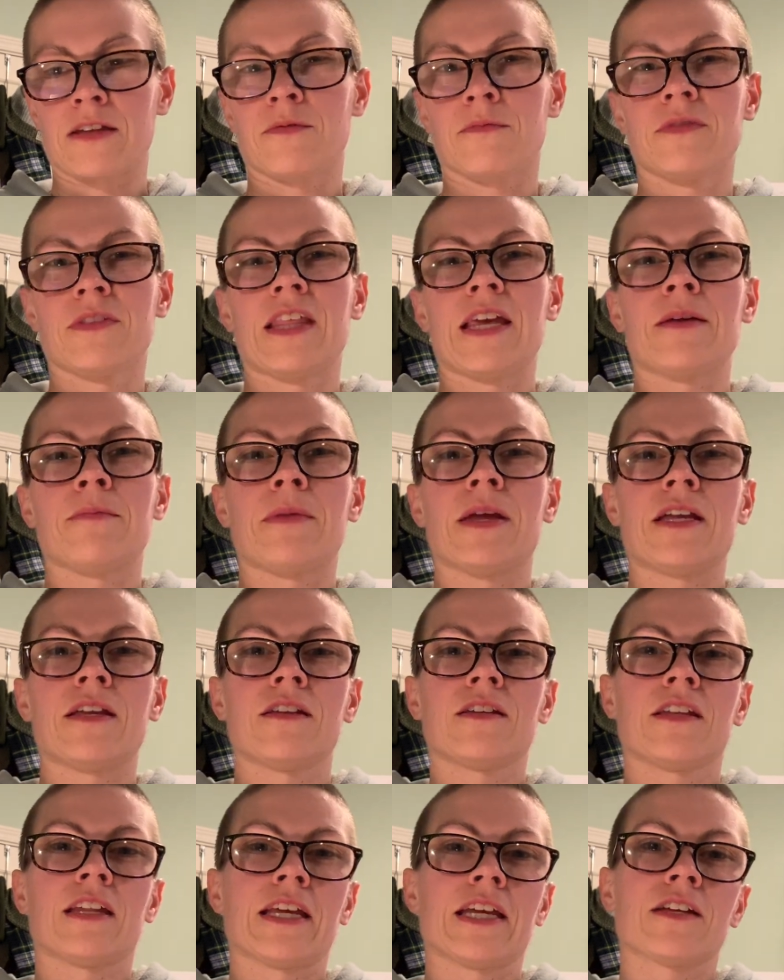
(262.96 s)
they
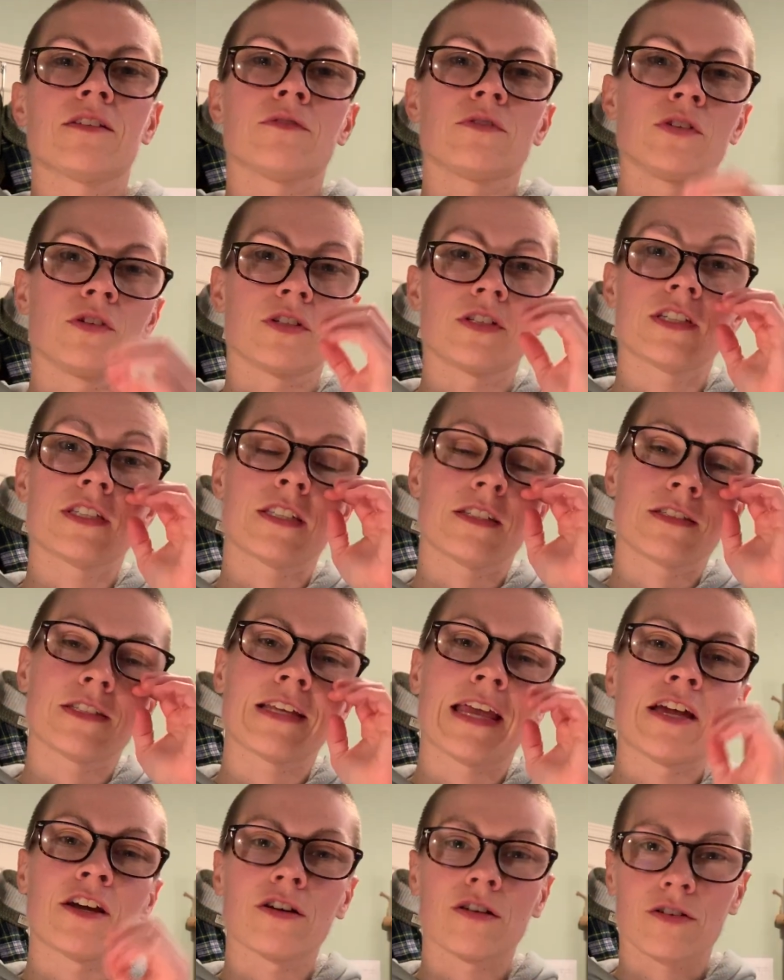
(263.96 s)
made, like, looked
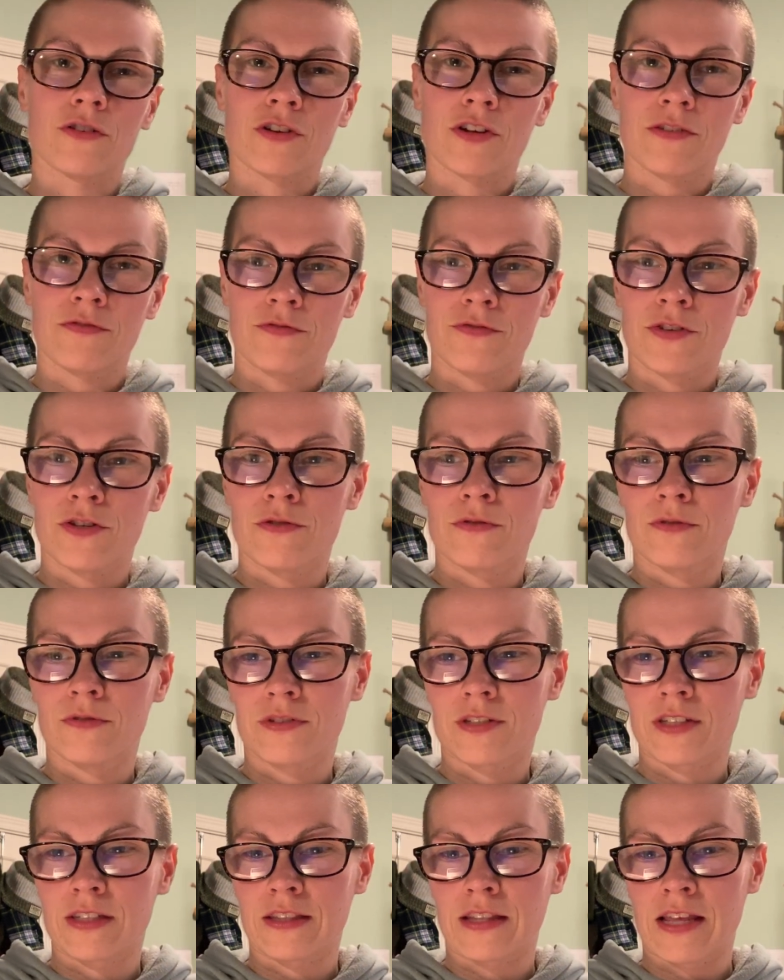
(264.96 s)
scared or
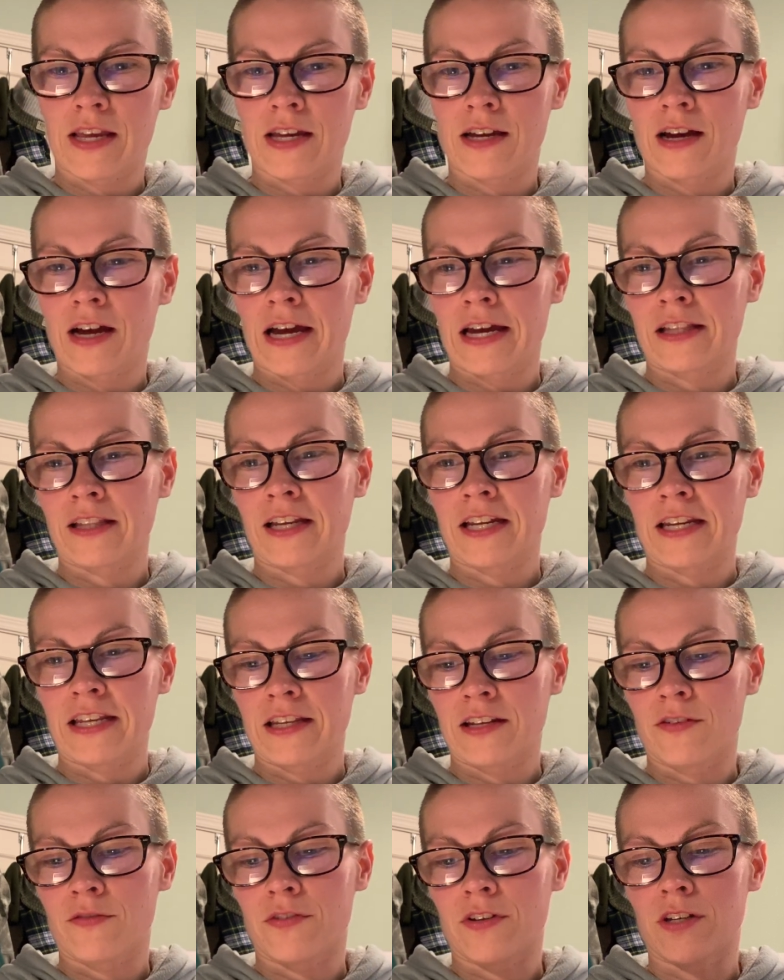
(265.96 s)
confused, and they highlight it
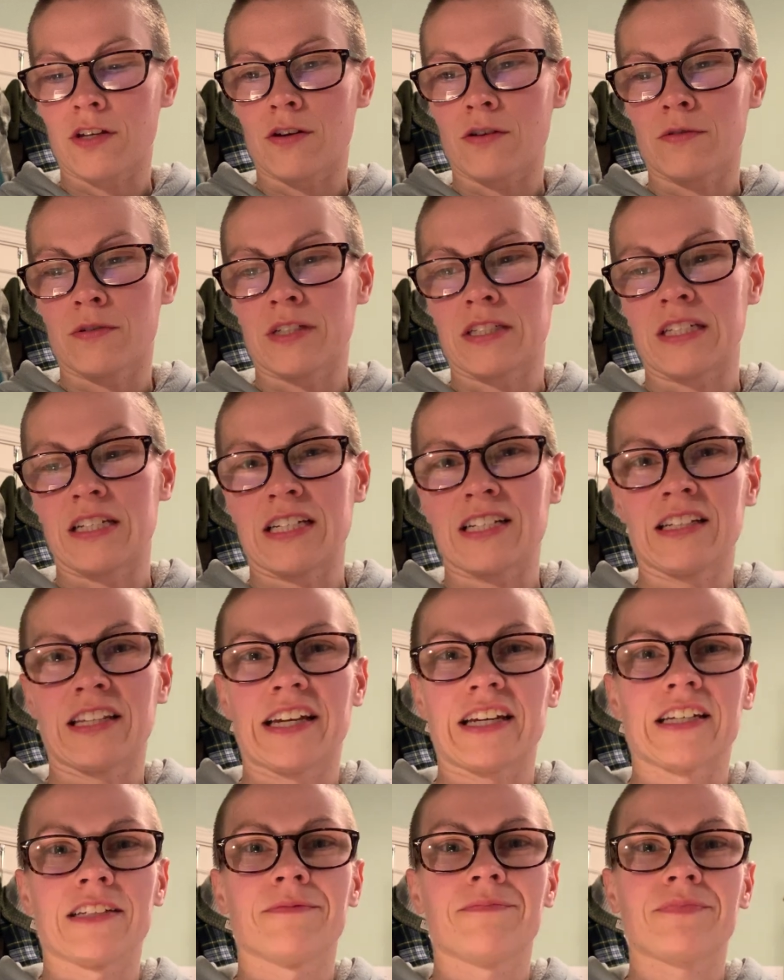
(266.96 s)
in a video, and
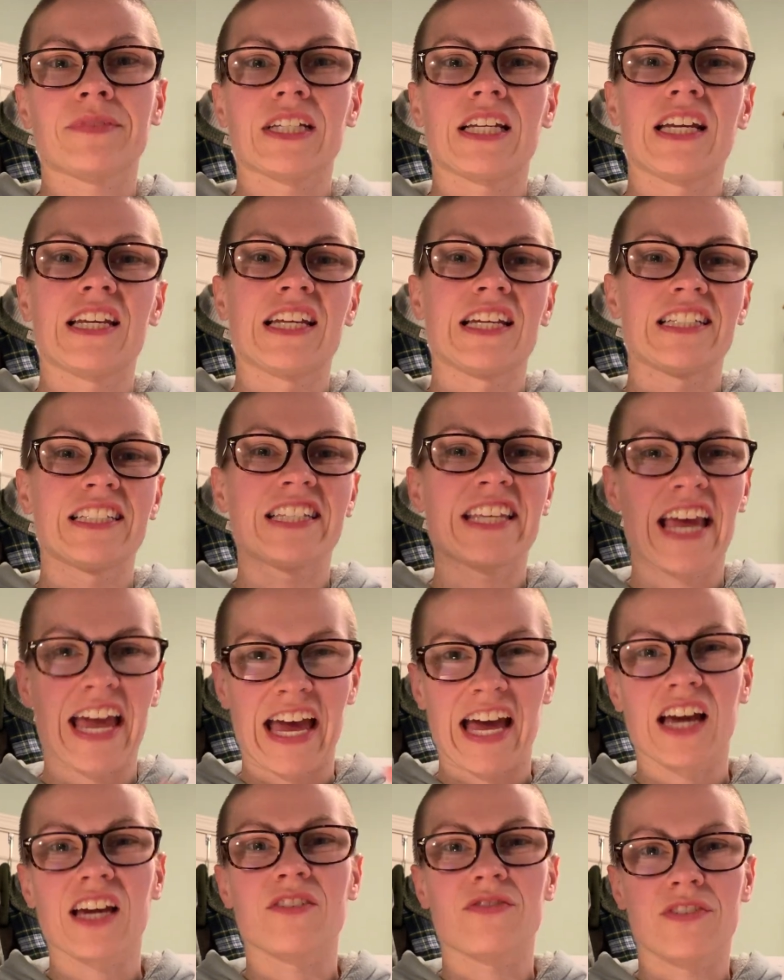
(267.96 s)
like an
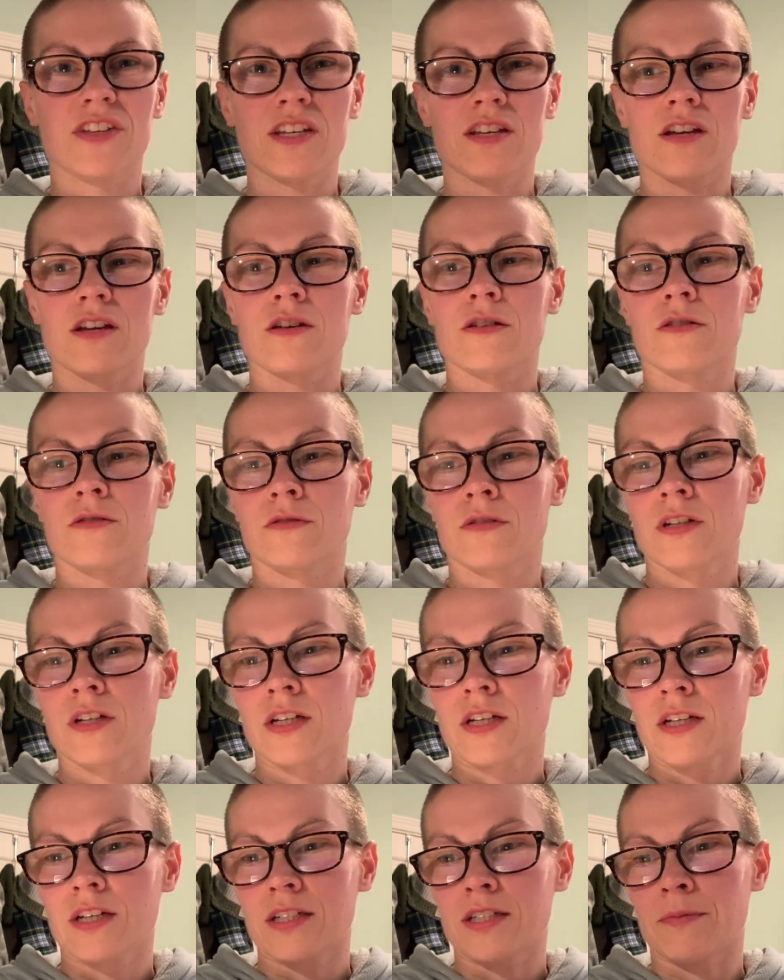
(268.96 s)
attack video
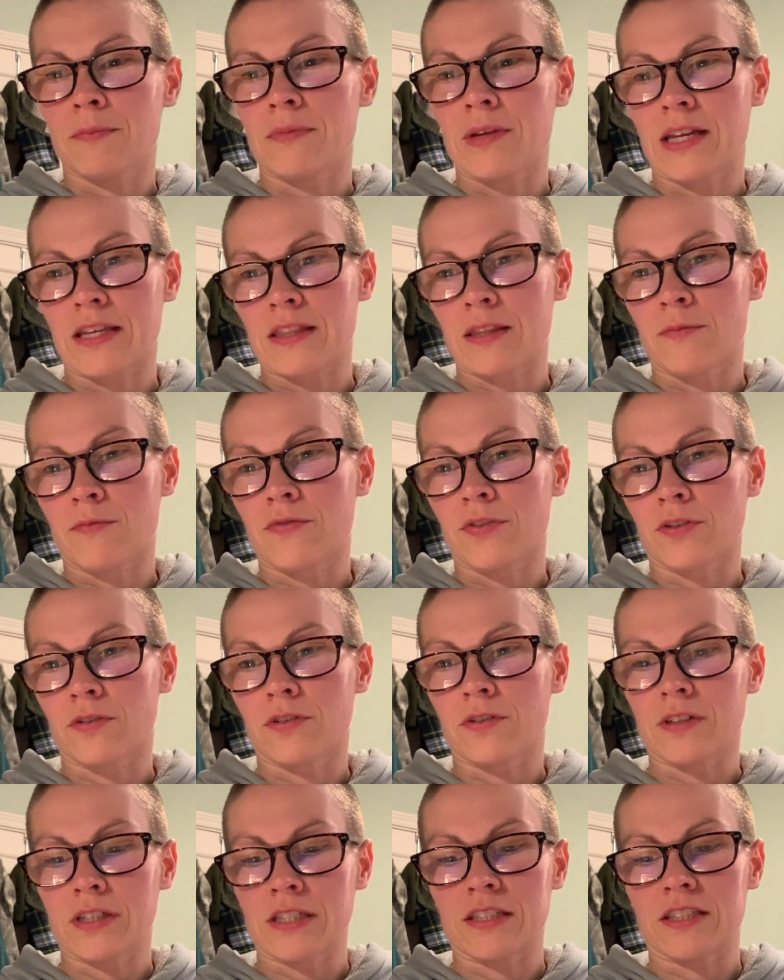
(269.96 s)
to make them
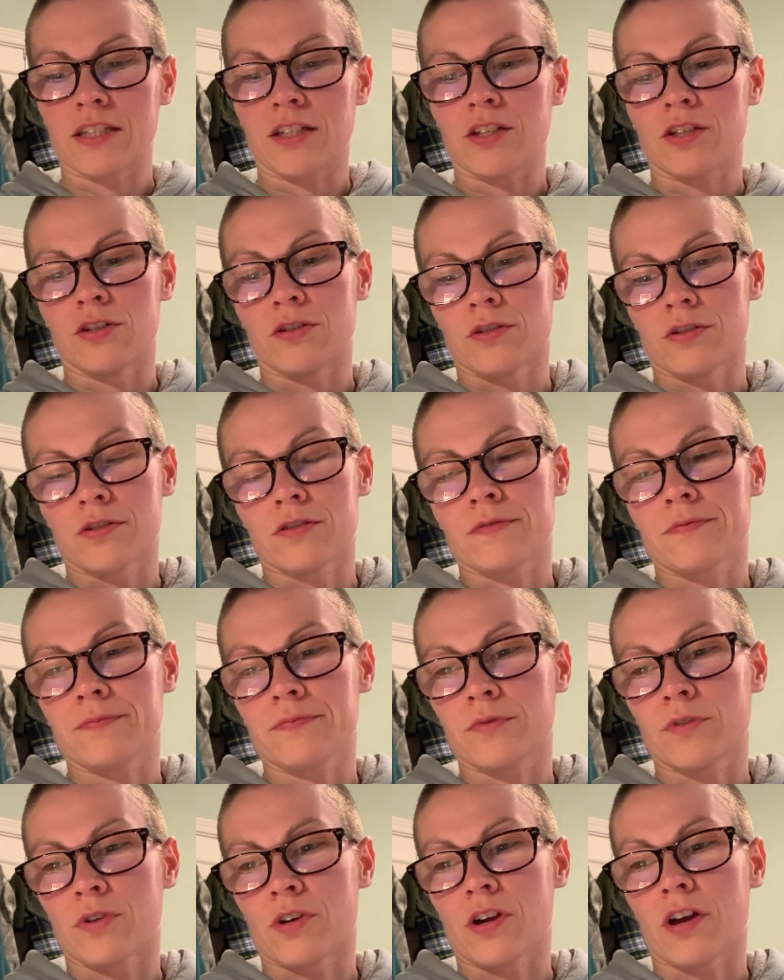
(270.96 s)
feel insecure
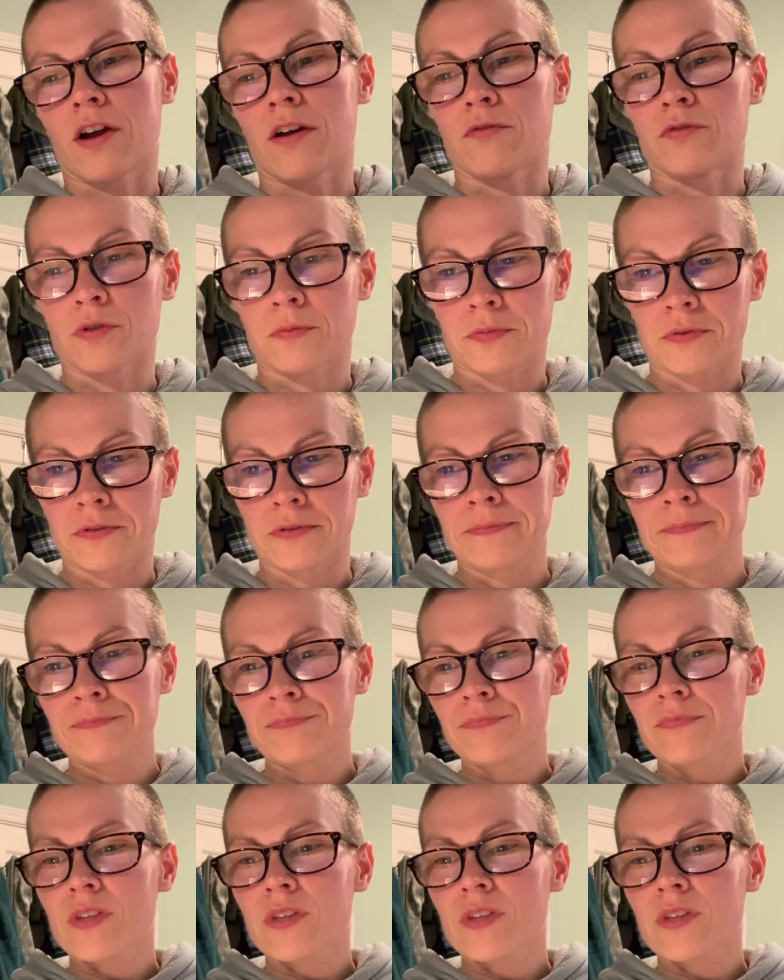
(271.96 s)
or uncomfortable.